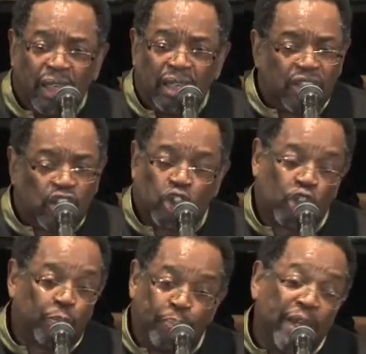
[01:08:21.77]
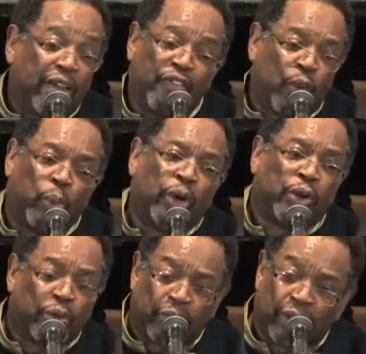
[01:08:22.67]
You can just speak the
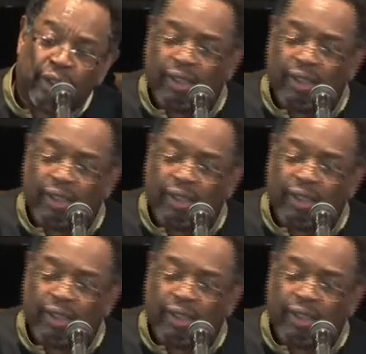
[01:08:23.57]
word.